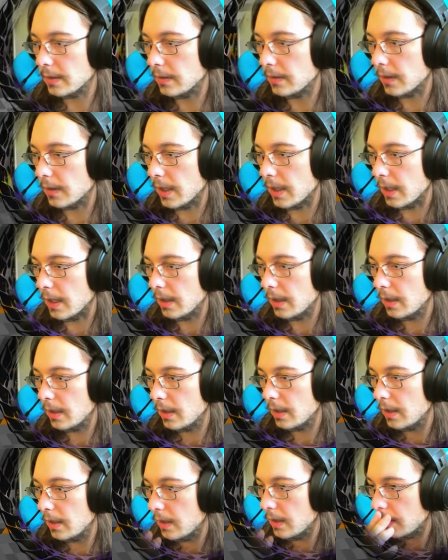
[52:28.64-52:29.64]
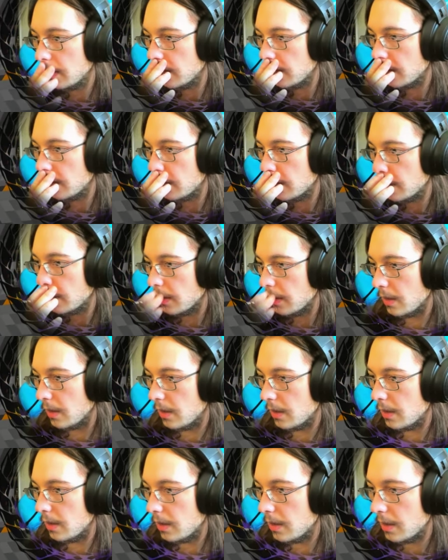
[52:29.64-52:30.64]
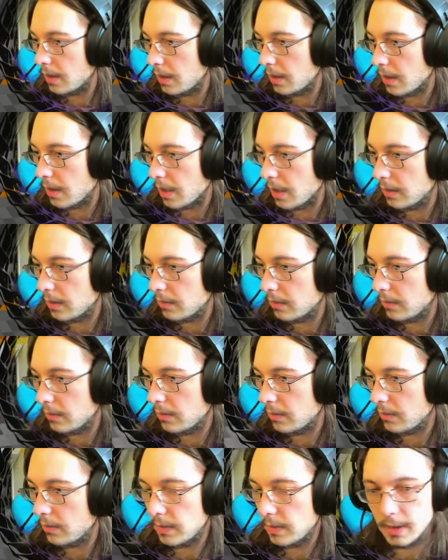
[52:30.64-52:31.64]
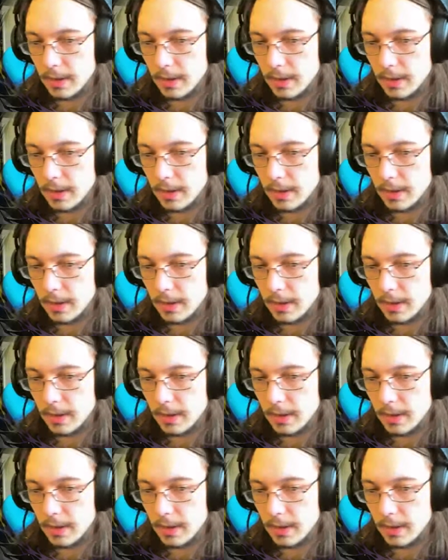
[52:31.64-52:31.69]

Okay. Uh, I don't know what